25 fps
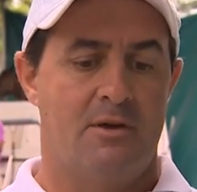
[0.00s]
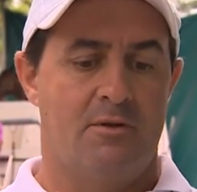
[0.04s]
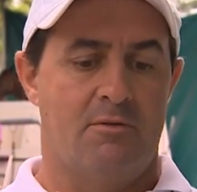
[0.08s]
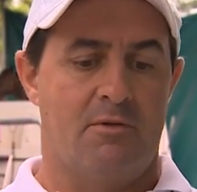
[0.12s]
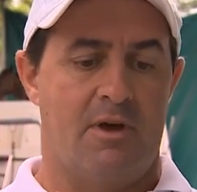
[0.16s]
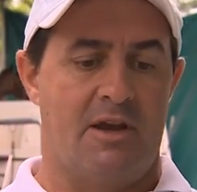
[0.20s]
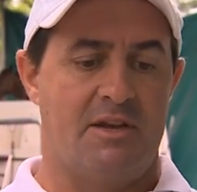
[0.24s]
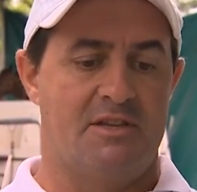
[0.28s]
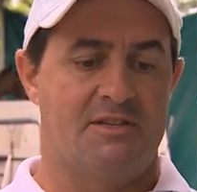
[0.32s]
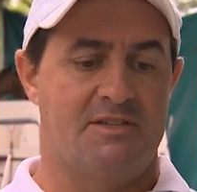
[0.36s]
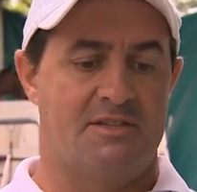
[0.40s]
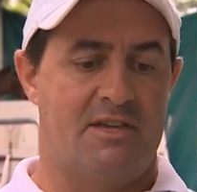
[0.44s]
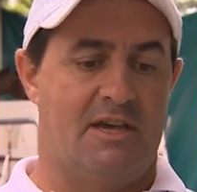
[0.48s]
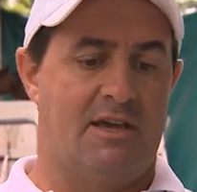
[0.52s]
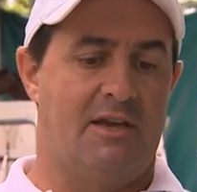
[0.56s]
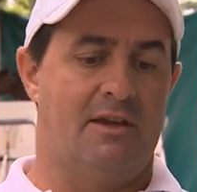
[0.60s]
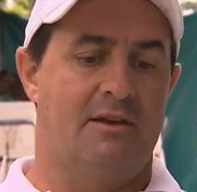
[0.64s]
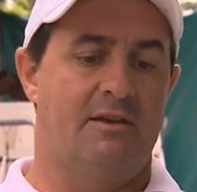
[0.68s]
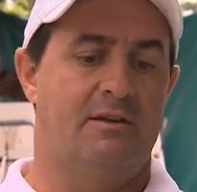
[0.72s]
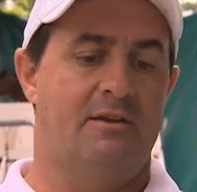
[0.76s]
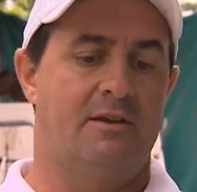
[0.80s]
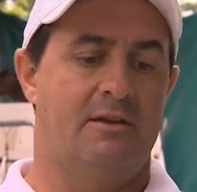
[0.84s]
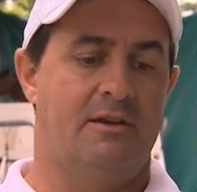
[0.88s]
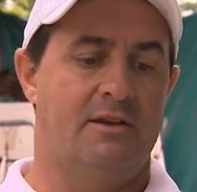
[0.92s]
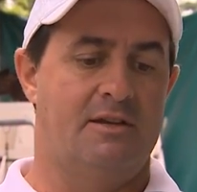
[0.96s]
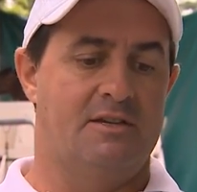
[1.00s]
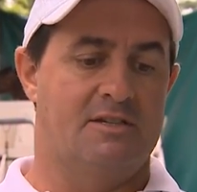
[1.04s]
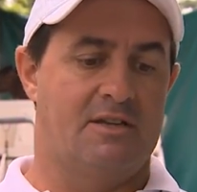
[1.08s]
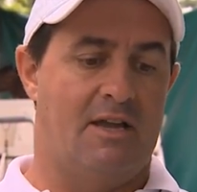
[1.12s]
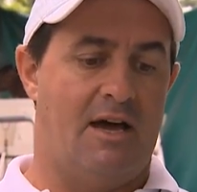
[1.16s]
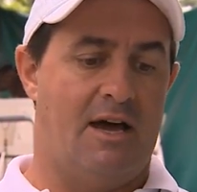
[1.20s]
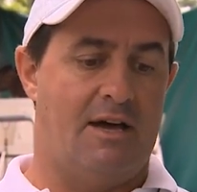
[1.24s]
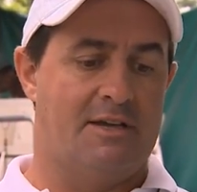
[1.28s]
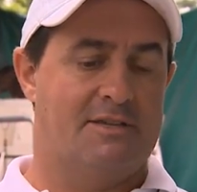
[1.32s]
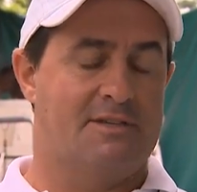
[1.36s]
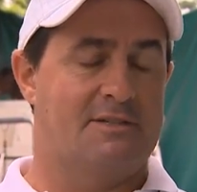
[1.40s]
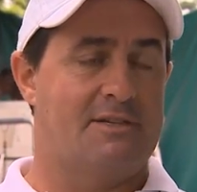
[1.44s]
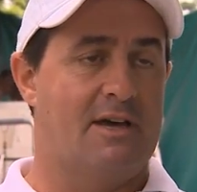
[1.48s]
ran second at his
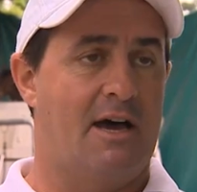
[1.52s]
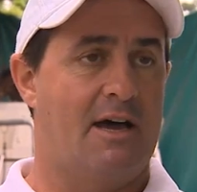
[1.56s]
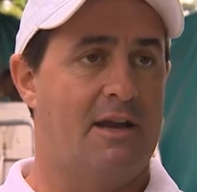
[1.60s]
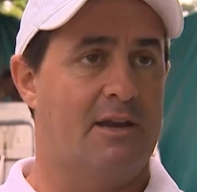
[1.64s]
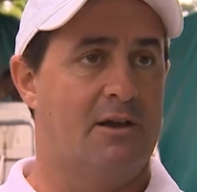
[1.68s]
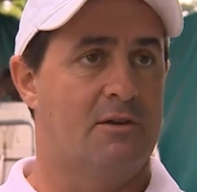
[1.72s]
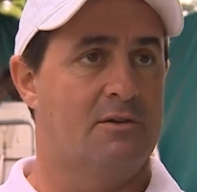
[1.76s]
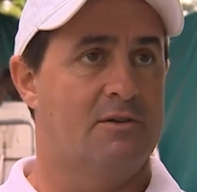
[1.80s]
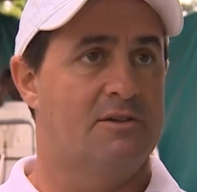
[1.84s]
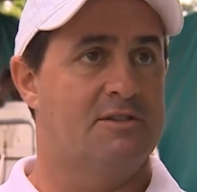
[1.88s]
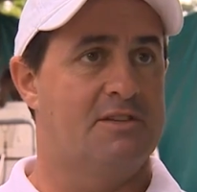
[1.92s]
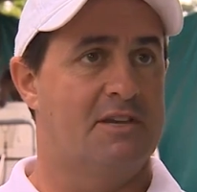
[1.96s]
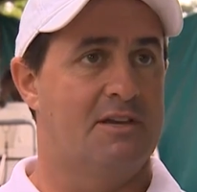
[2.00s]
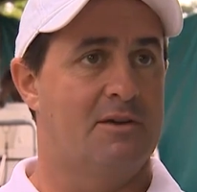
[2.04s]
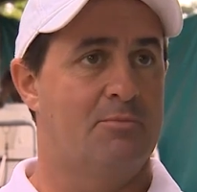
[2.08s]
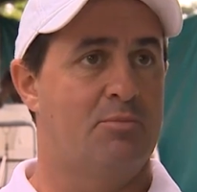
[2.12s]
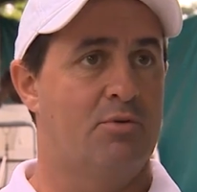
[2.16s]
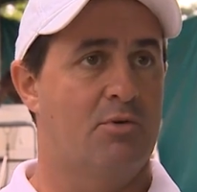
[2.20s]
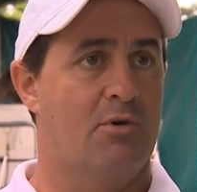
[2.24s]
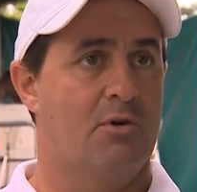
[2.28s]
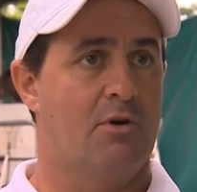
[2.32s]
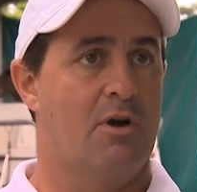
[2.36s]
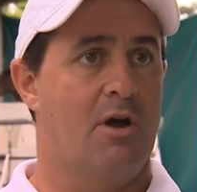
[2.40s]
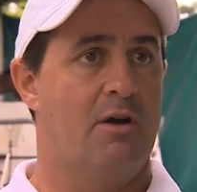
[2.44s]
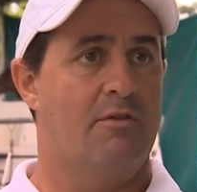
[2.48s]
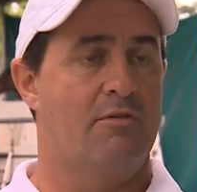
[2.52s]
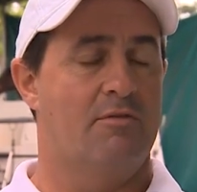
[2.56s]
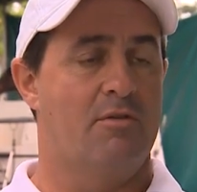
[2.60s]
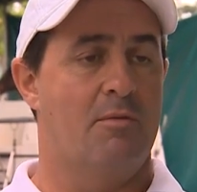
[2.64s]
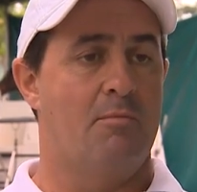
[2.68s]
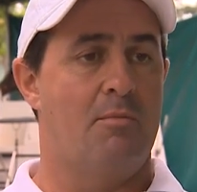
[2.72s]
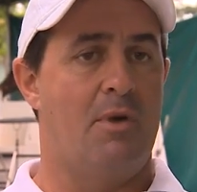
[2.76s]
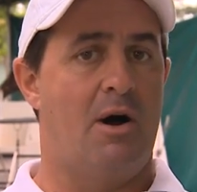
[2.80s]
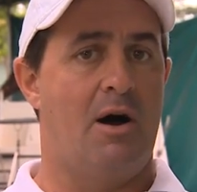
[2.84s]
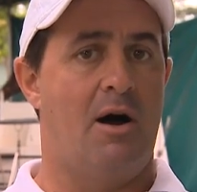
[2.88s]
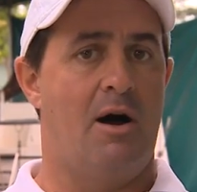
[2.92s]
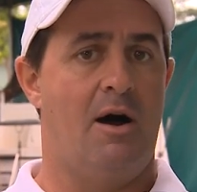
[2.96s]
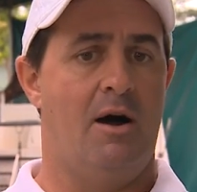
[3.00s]
last start here in Singapore over a
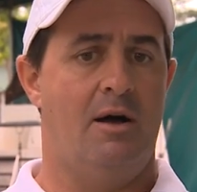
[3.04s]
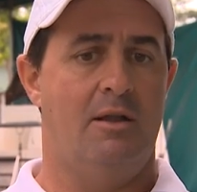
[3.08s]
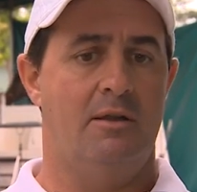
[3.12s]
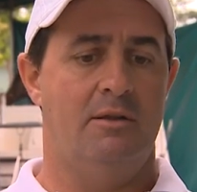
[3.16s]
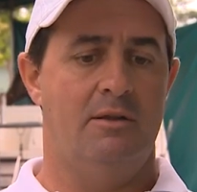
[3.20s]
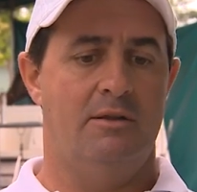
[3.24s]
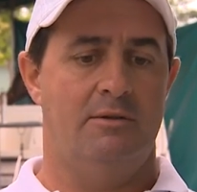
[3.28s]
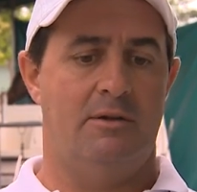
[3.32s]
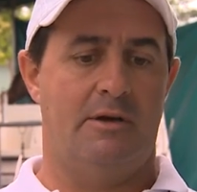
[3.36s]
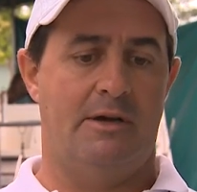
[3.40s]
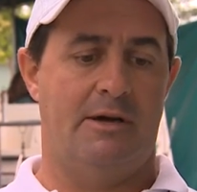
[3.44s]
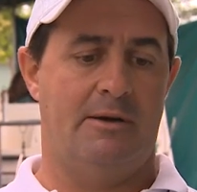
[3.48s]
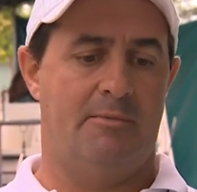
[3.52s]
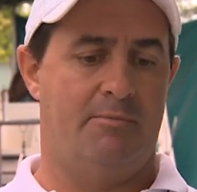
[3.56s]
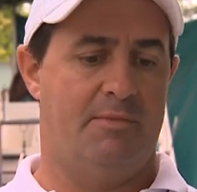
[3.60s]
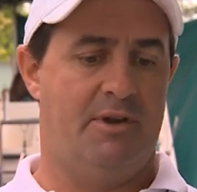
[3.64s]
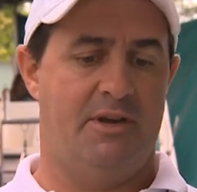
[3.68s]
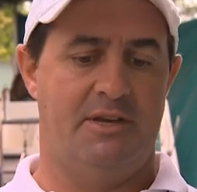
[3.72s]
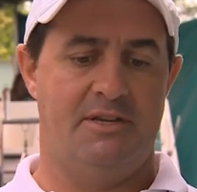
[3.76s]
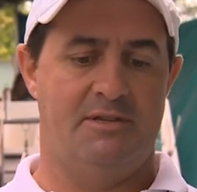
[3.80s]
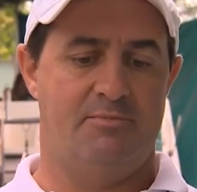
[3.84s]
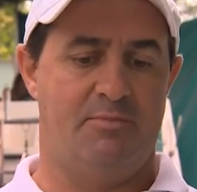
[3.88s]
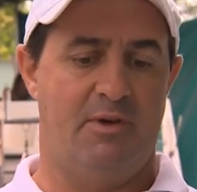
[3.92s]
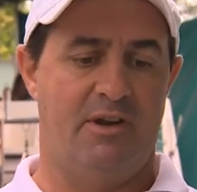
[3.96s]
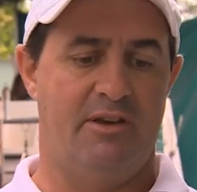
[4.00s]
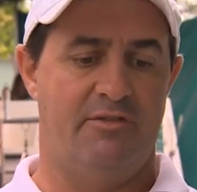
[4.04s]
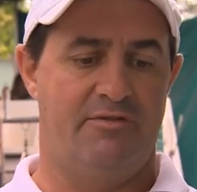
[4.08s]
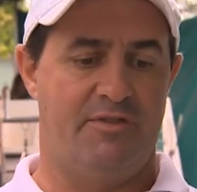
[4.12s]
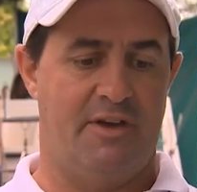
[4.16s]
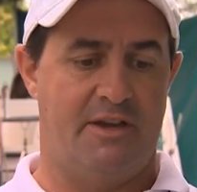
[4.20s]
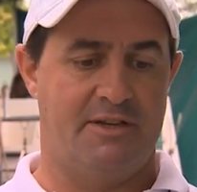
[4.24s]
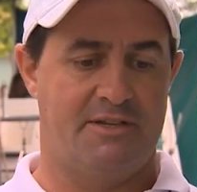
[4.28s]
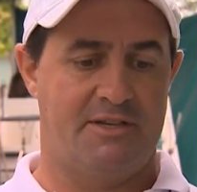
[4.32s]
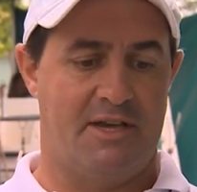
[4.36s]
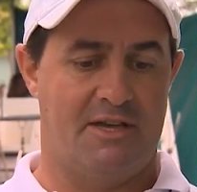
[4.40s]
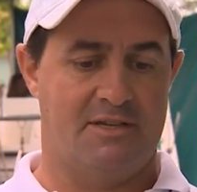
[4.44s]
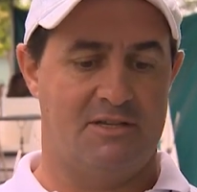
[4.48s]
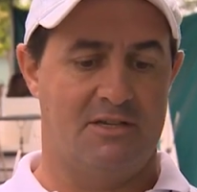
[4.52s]
mile, but he's been a
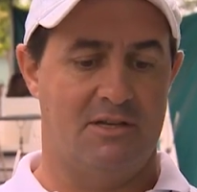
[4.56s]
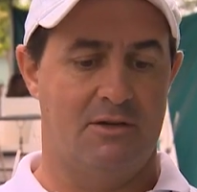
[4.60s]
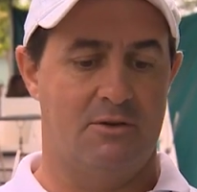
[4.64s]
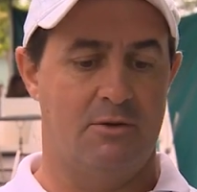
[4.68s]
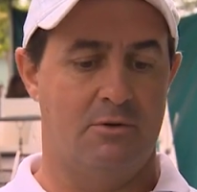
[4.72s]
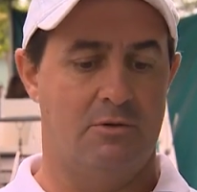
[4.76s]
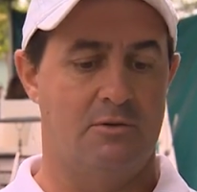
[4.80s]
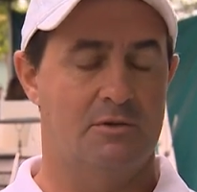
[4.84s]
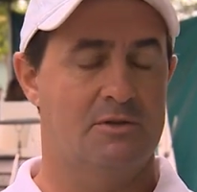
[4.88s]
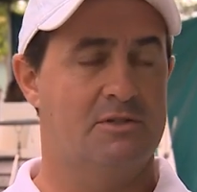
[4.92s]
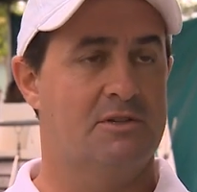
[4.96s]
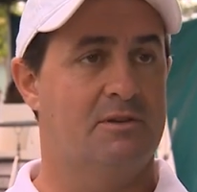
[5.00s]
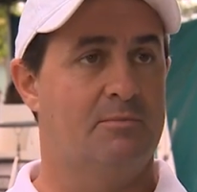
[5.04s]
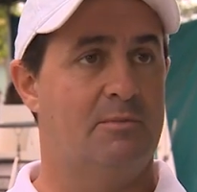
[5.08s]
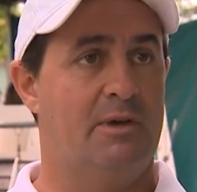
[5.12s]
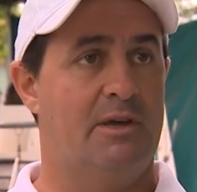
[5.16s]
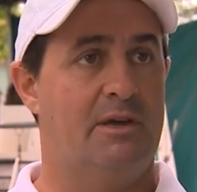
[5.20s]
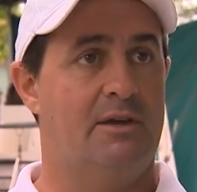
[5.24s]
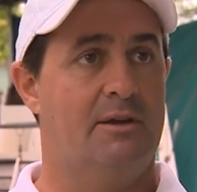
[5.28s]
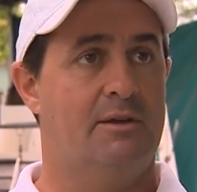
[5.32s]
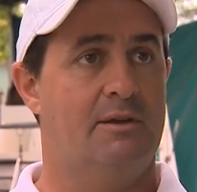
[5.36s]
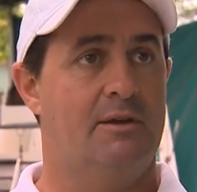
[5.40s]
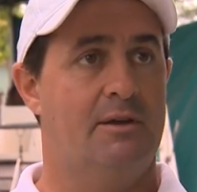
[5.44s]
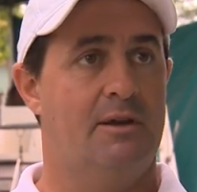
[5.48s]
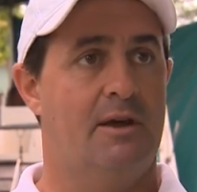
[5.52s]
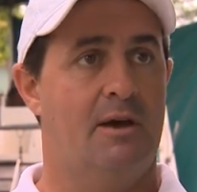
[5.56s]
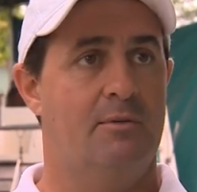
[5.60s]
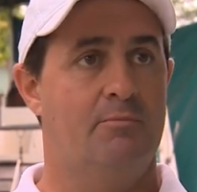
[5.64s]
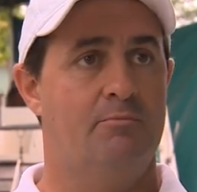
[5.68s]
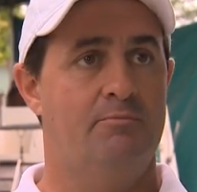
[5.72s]
fantastic horse to me, and